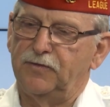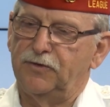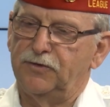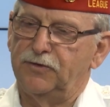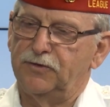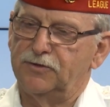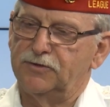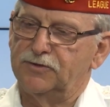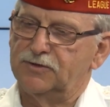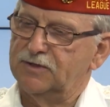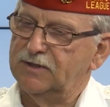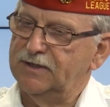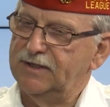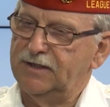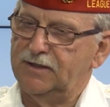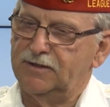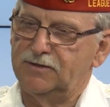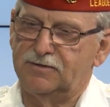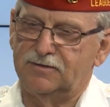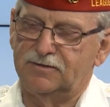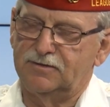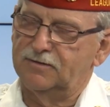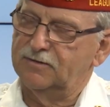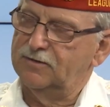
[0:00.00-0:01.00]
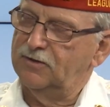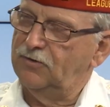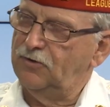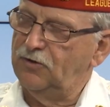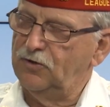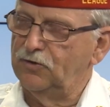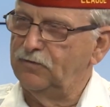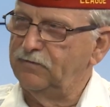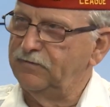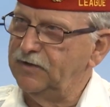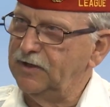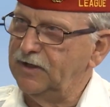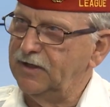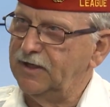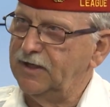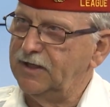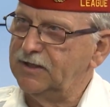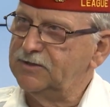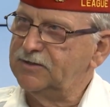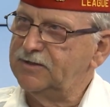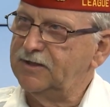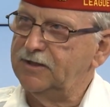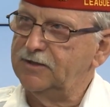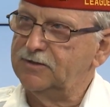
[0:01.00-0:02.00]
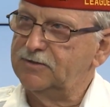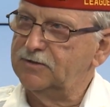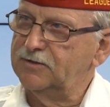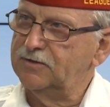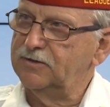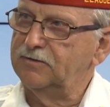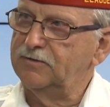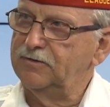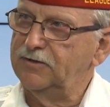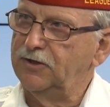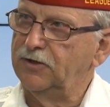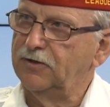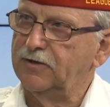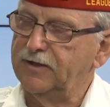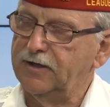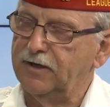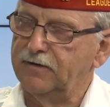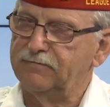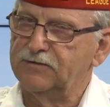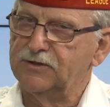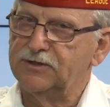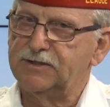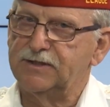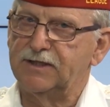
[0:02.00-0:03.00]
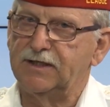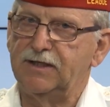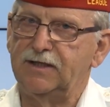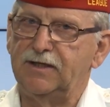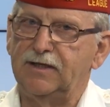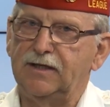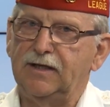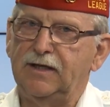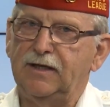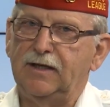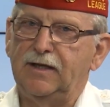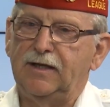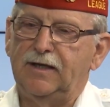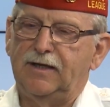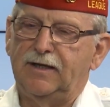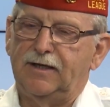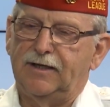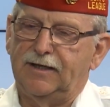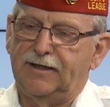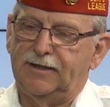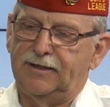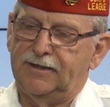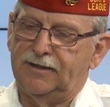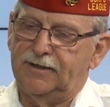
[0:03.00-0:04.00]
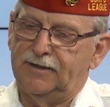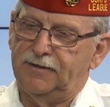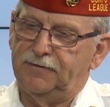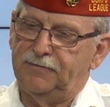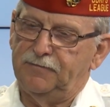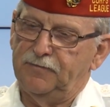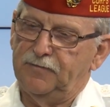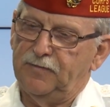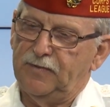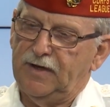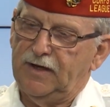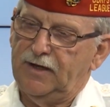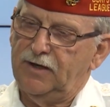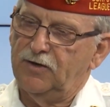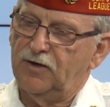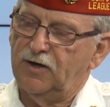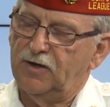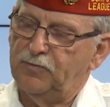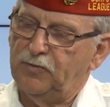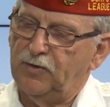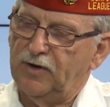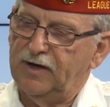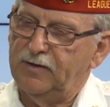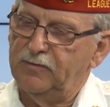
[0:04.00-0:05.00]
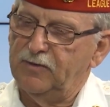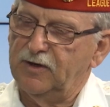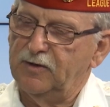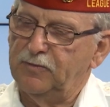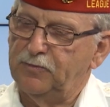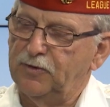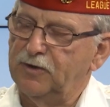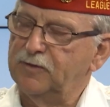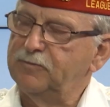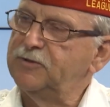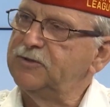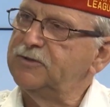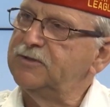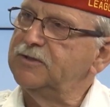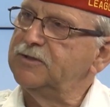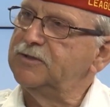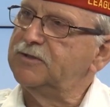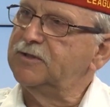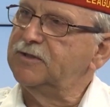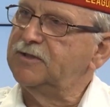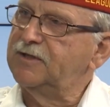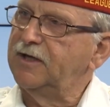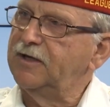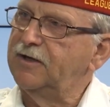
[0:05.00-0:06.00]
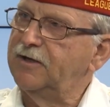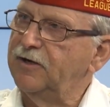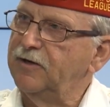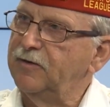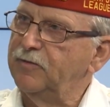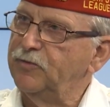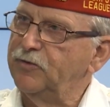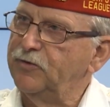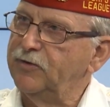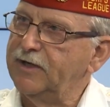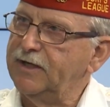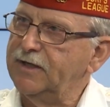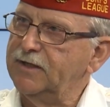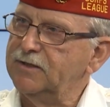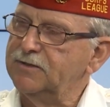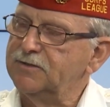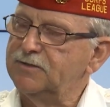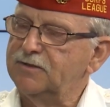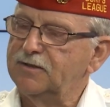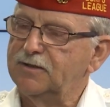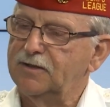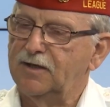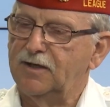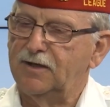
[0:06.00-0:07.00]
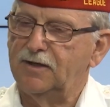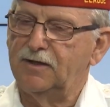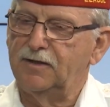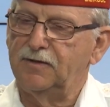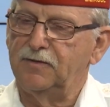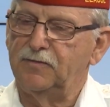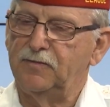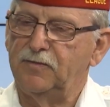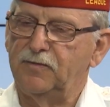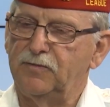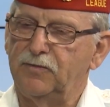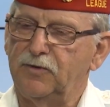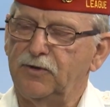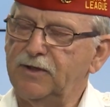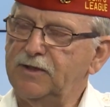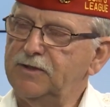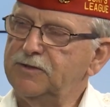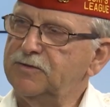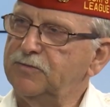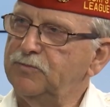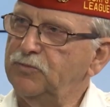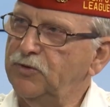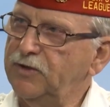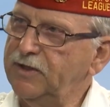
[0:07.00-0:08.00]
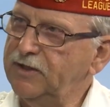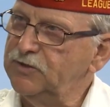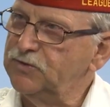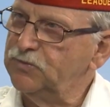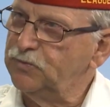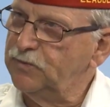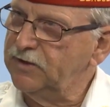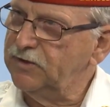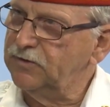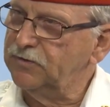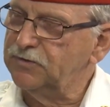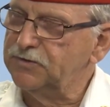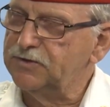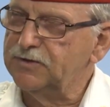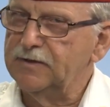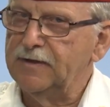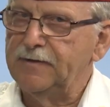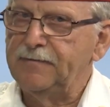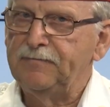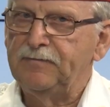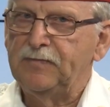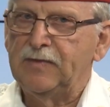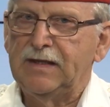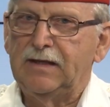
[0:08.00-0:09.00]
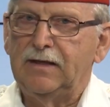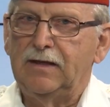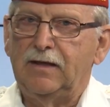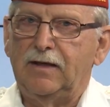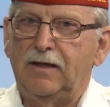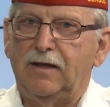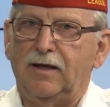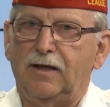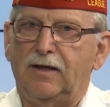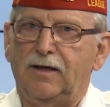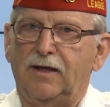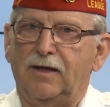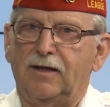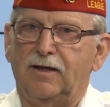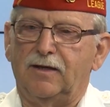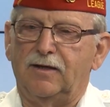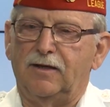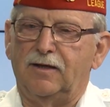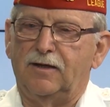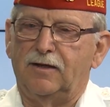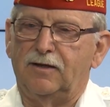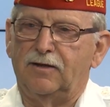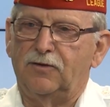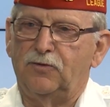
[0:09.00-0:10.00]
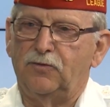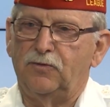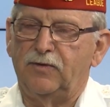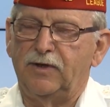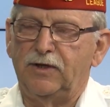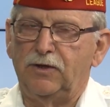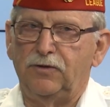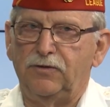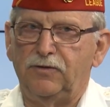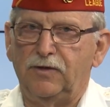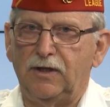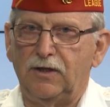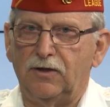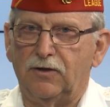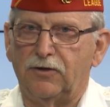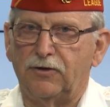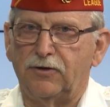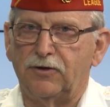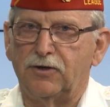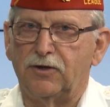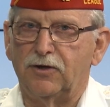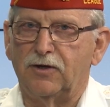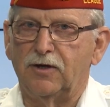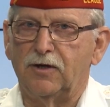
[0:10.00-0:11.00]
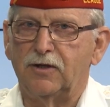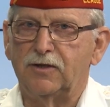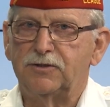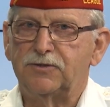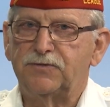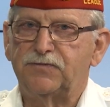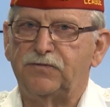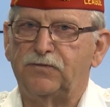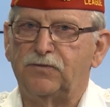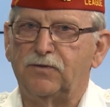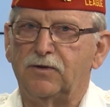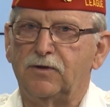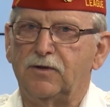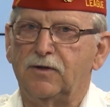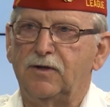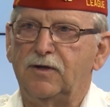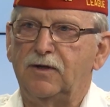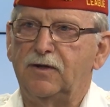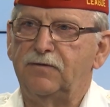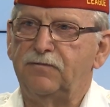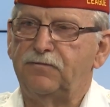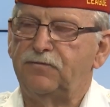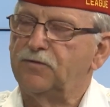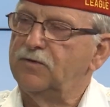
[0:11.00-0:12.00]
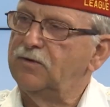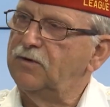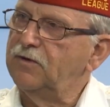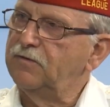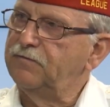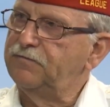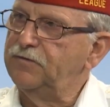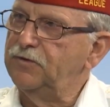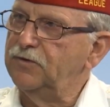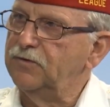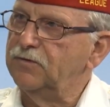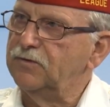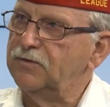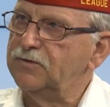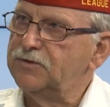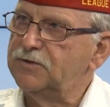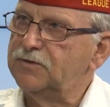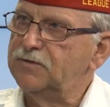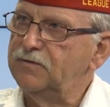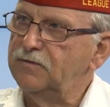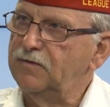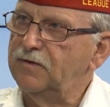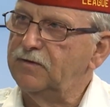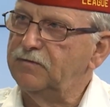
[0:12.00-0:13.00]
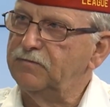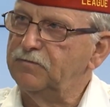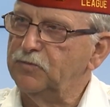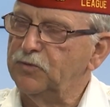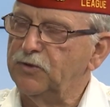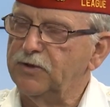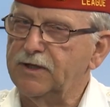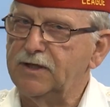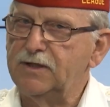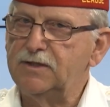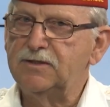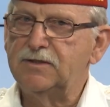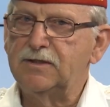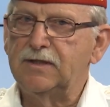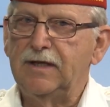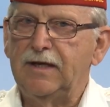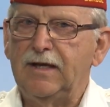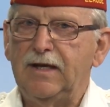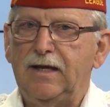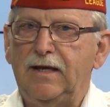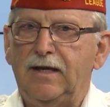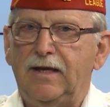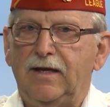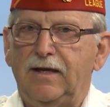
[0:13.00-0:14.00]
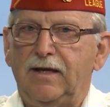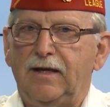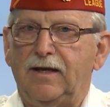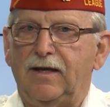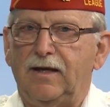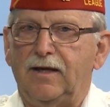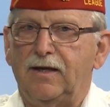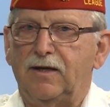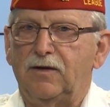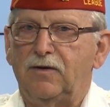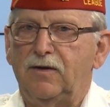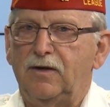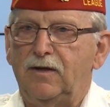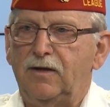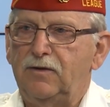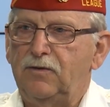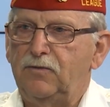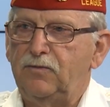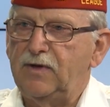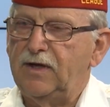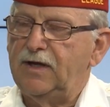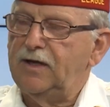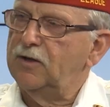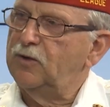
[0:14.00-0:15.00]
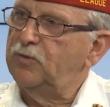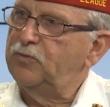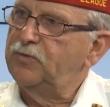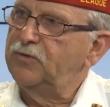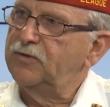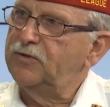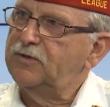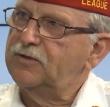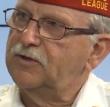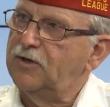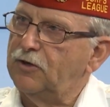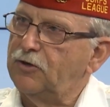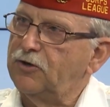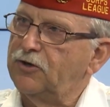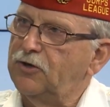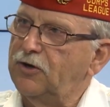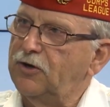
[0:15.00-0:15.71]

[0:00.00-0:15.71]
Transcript: there's leagues all over the United States in nearly every state. Um, and our primary purpose is to take care of Marines, uh, Marines and Marines widows. And uh, we do the honor guards for, for all the funerals of Marines. And uh, we help with color